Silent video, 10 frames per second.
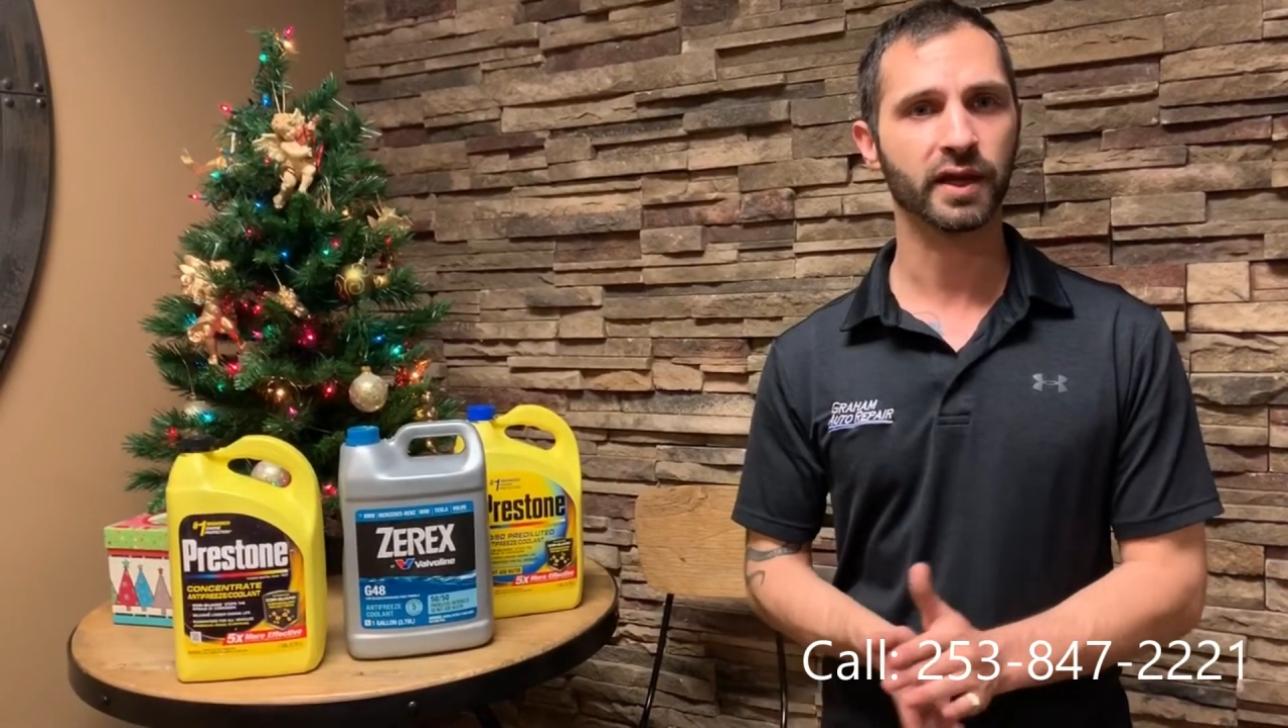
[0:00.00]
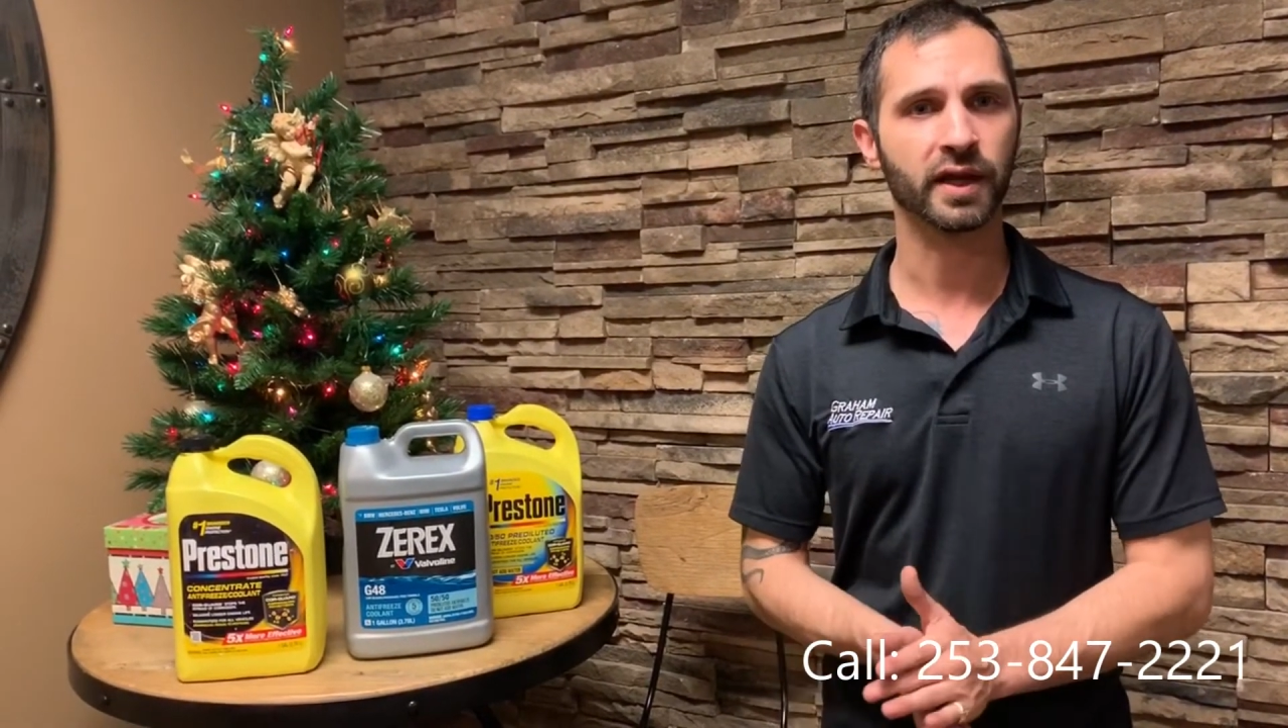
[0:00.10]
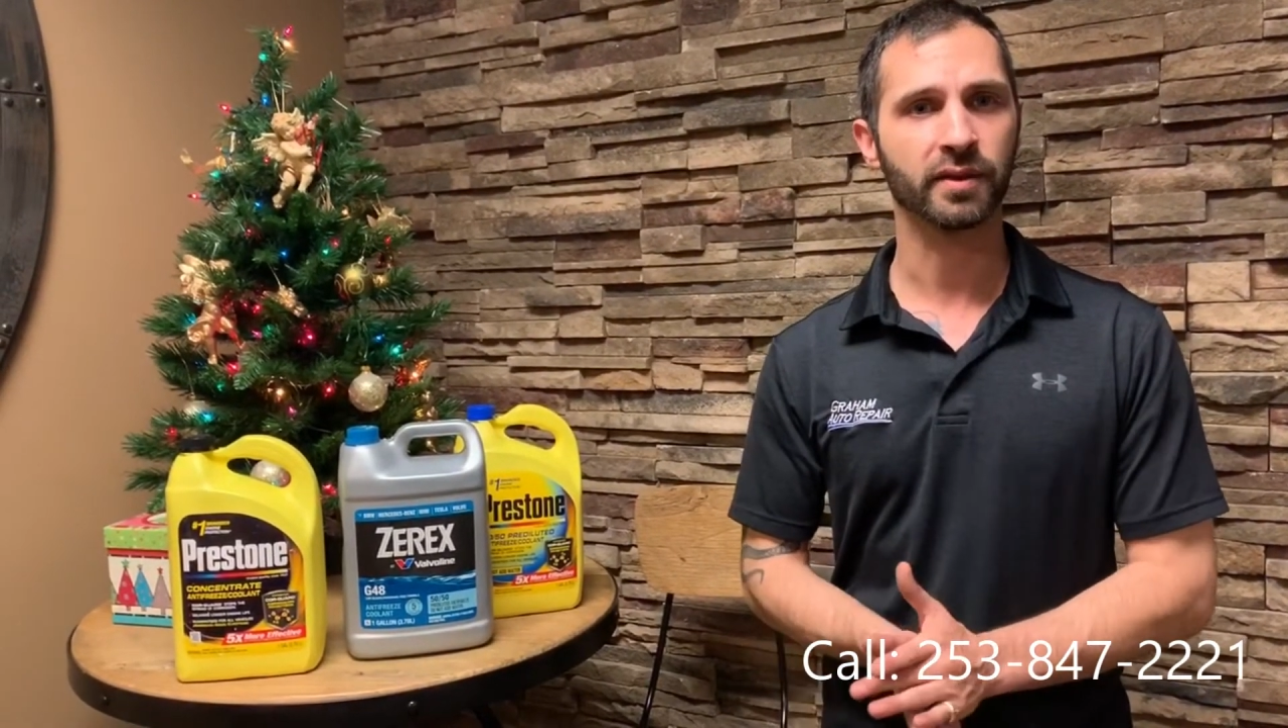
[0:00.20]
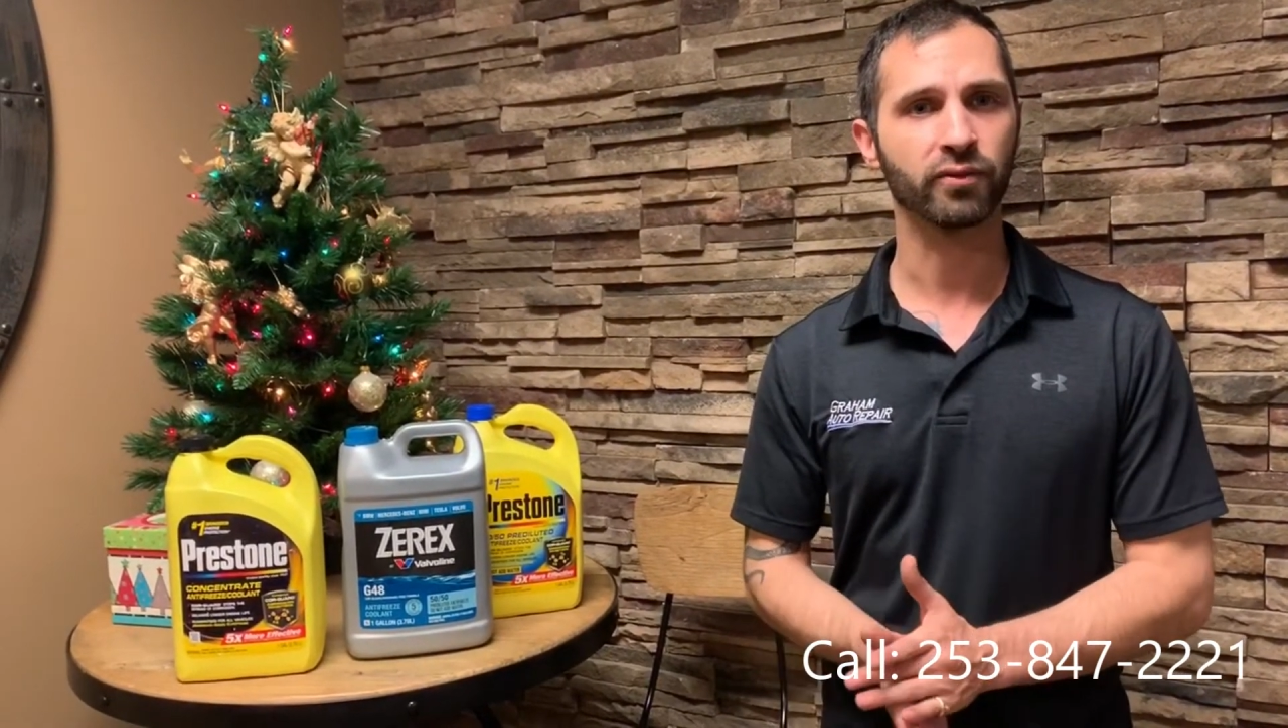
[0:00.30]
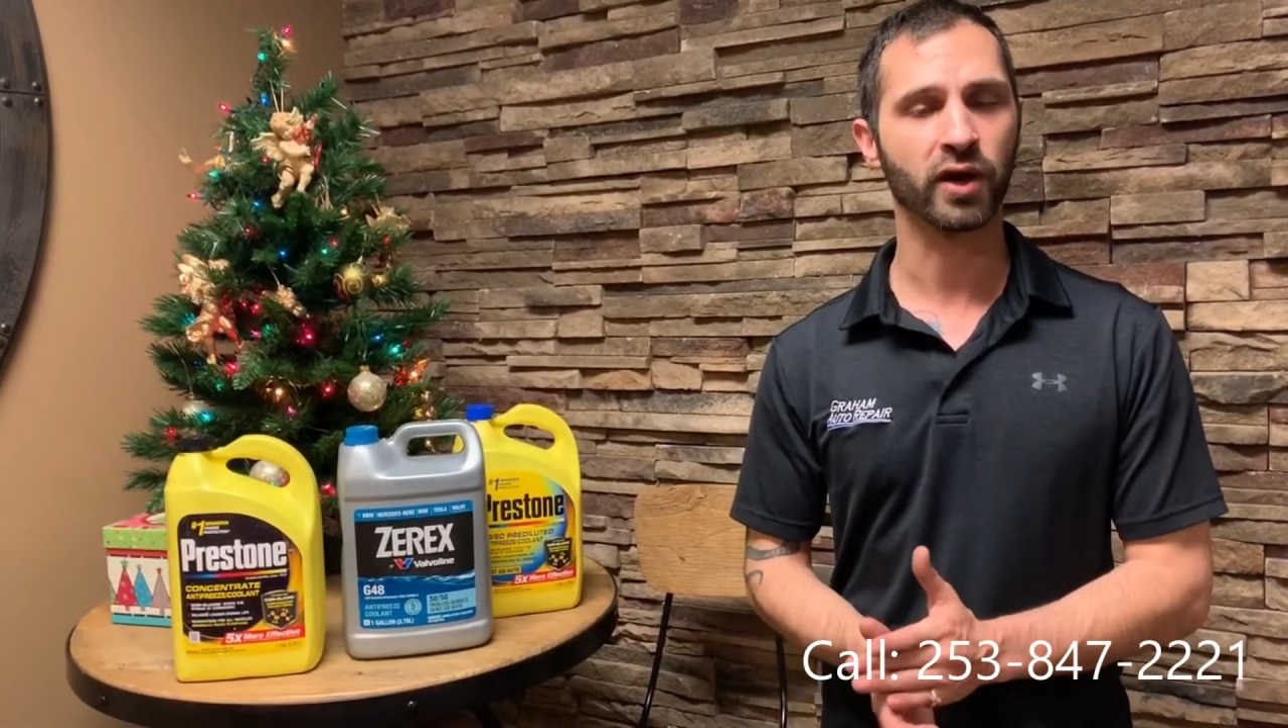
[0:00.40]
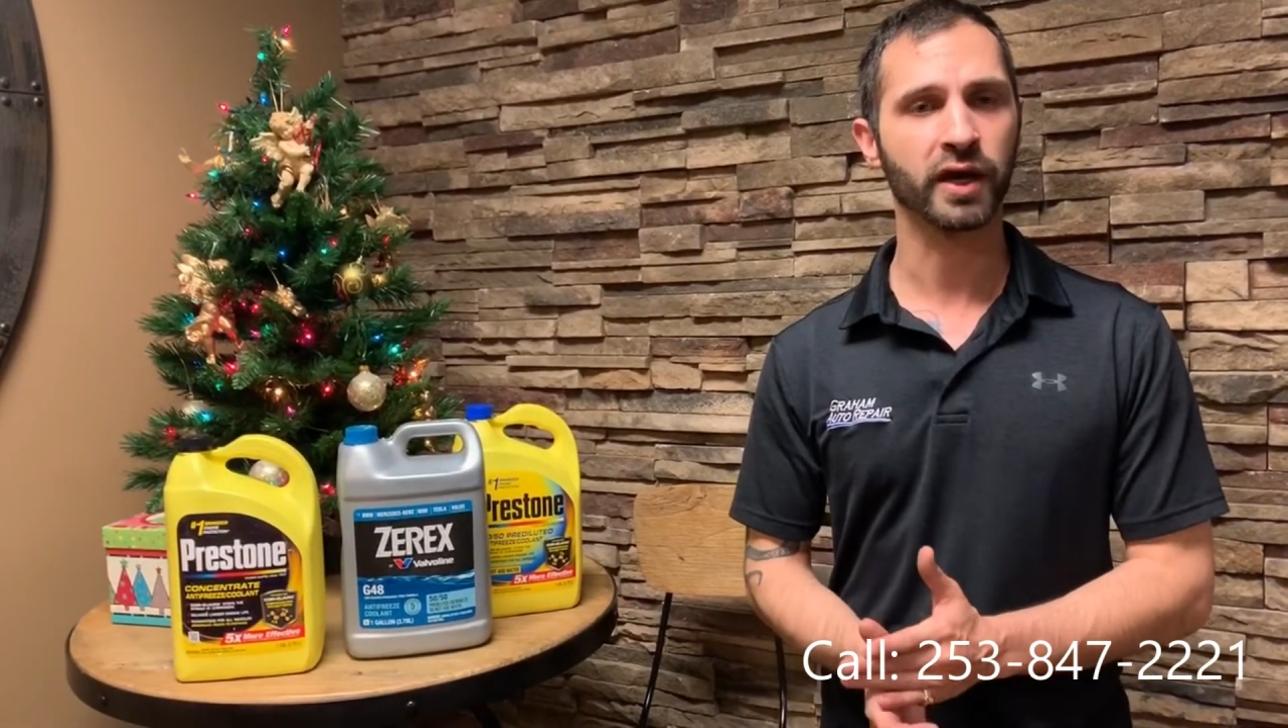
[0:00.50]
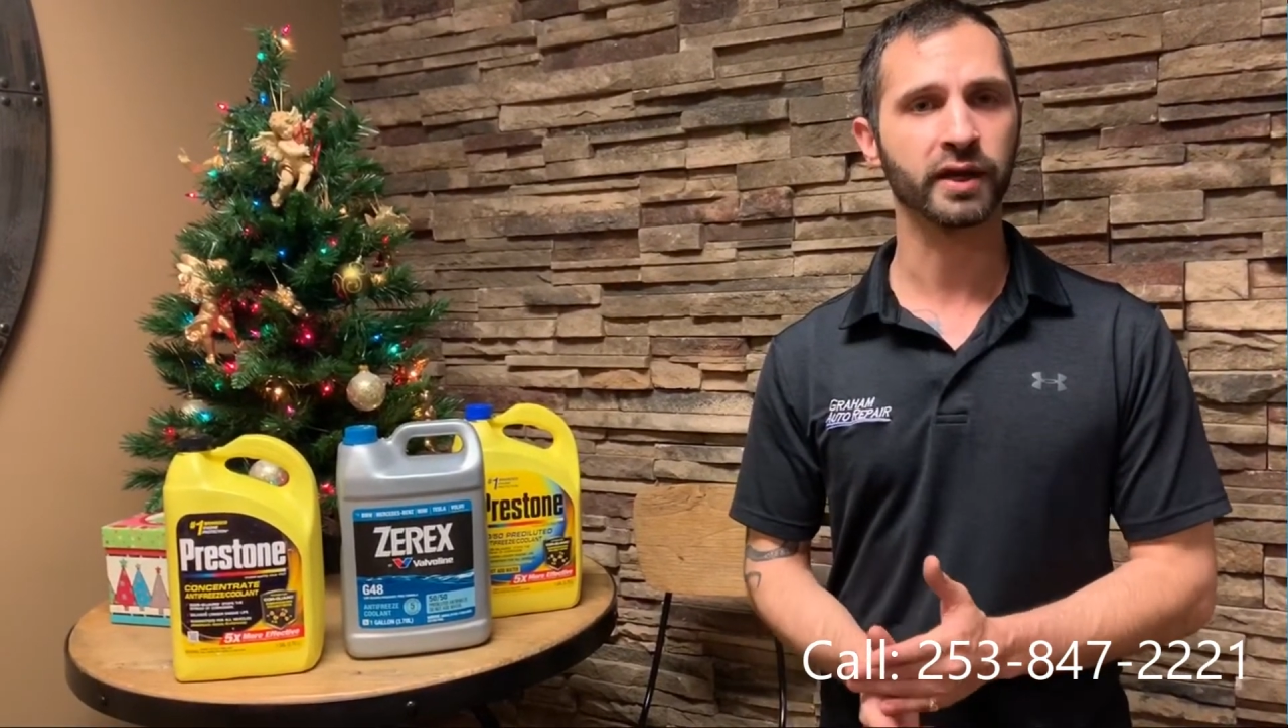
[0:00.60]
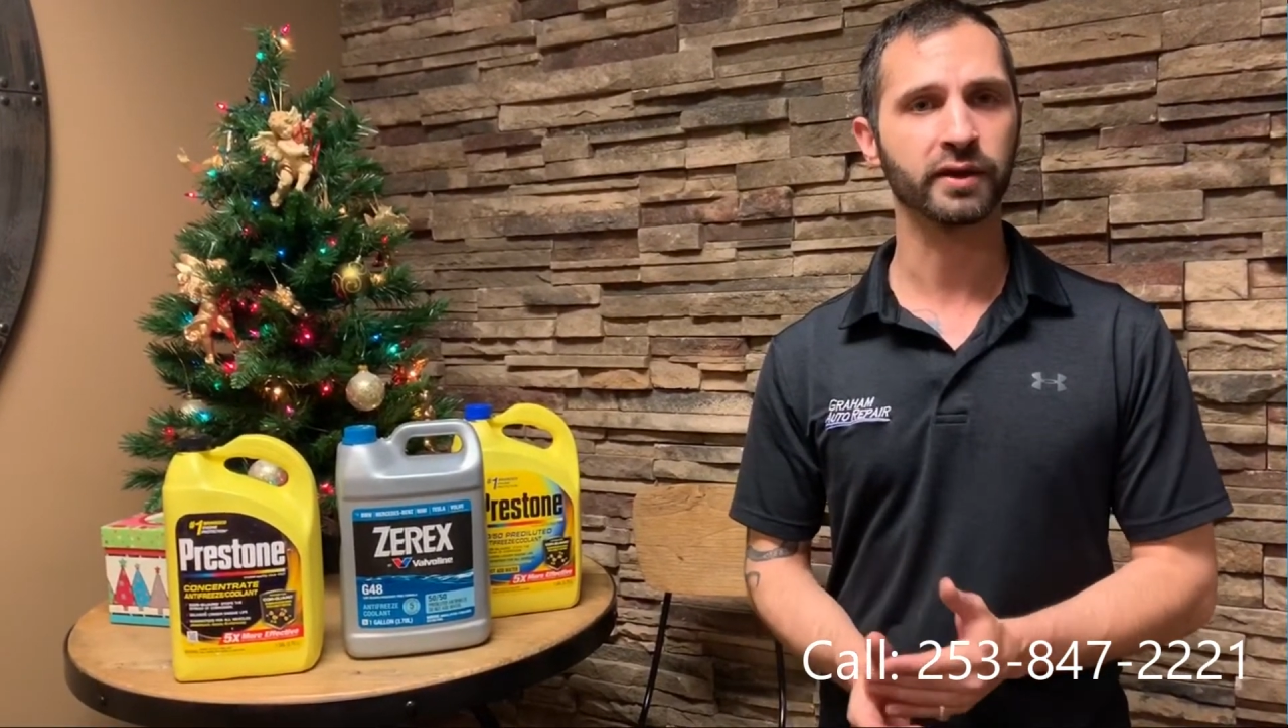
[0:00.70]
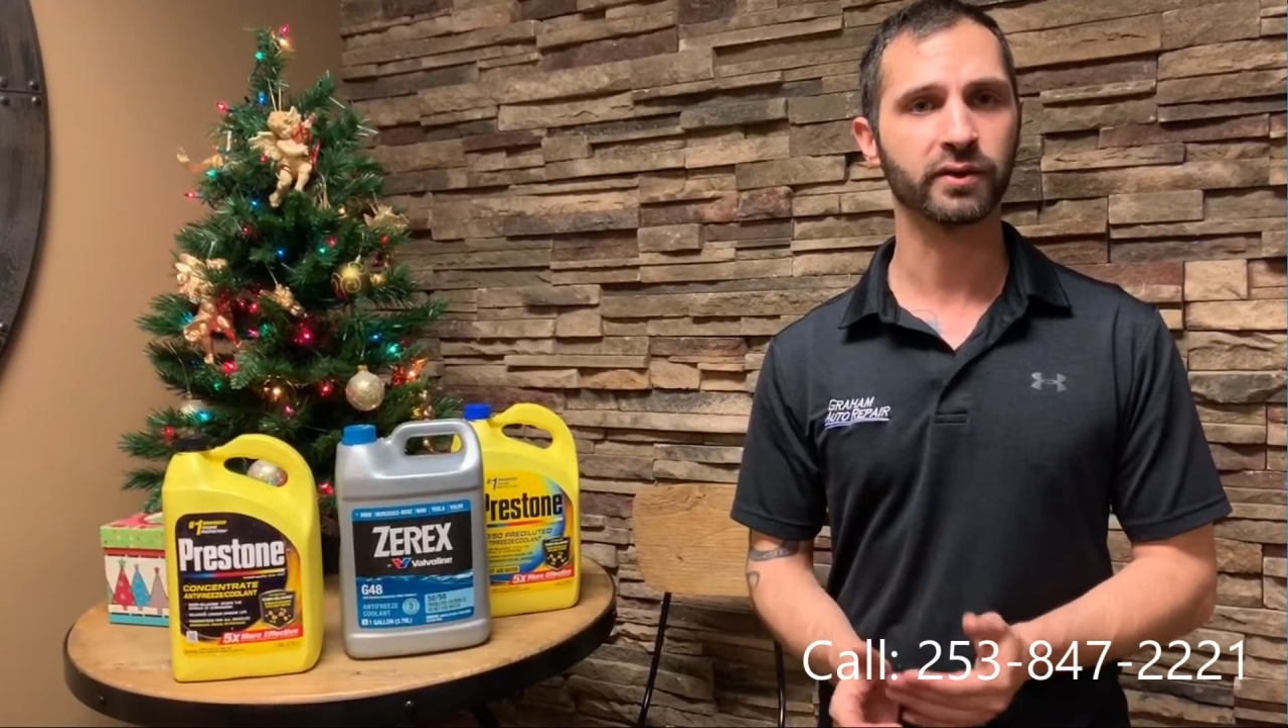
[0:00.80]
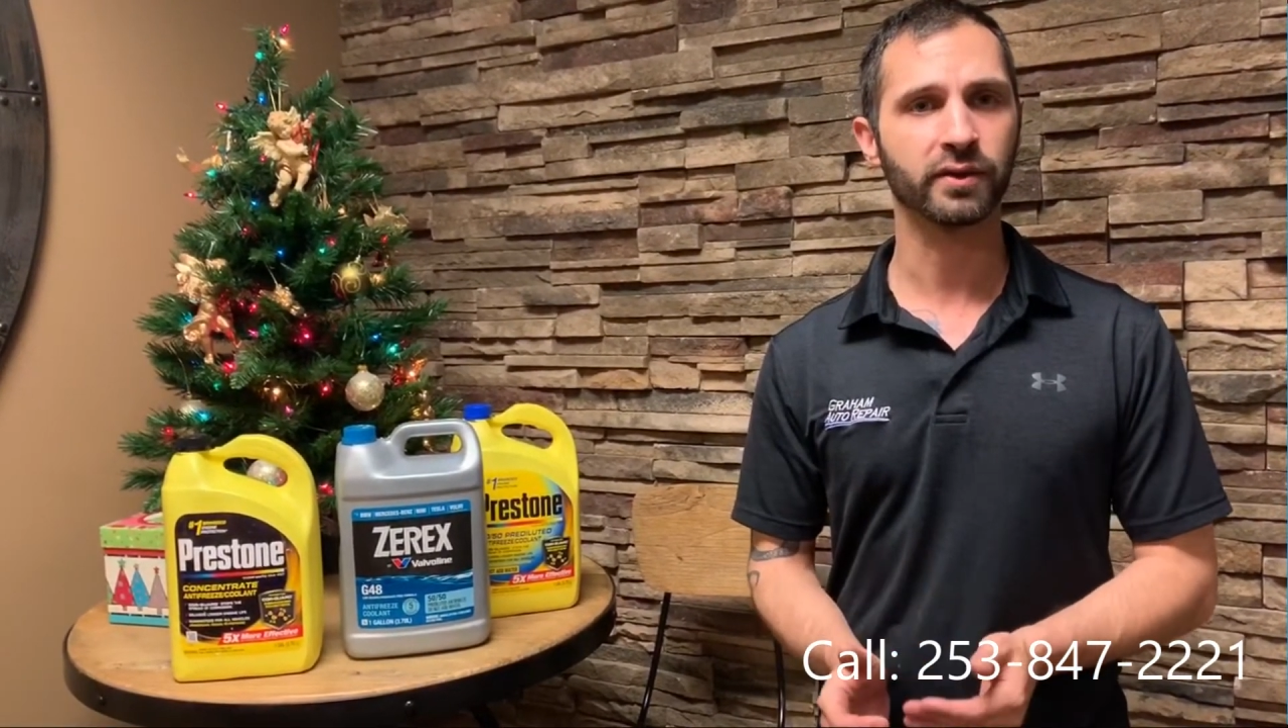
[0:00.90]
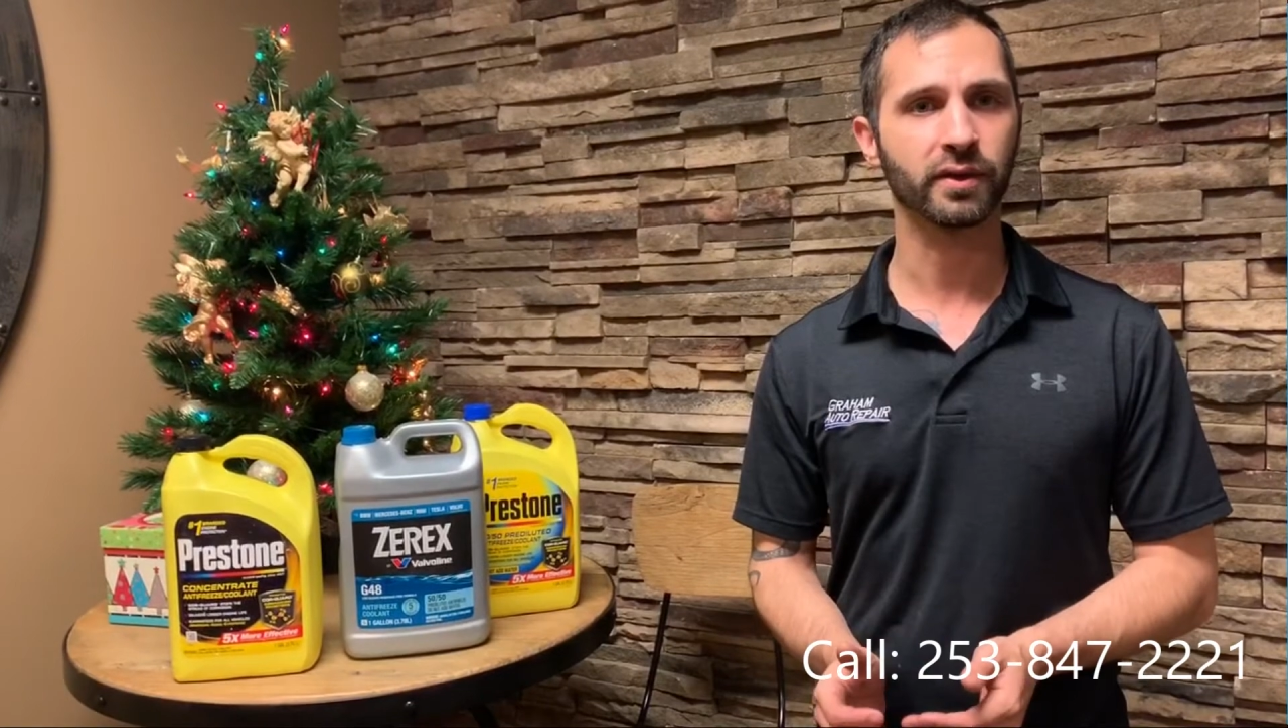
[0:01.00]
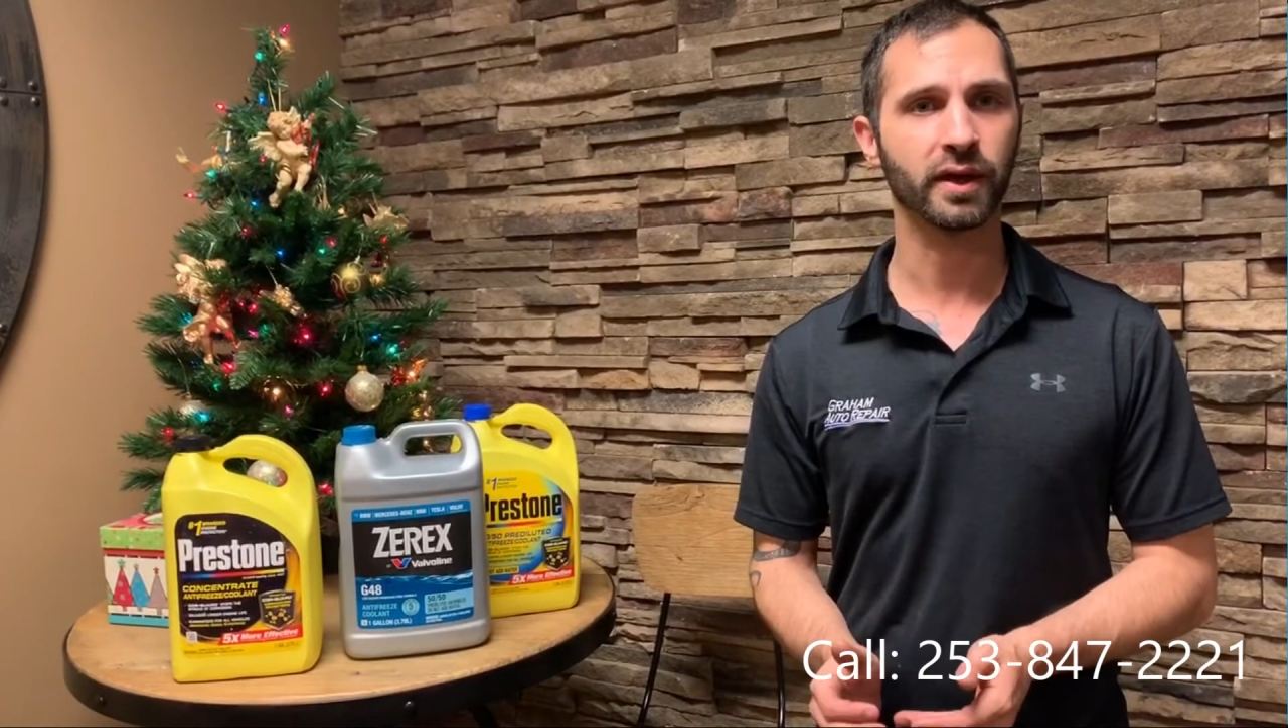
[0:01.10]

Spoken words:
and Brian,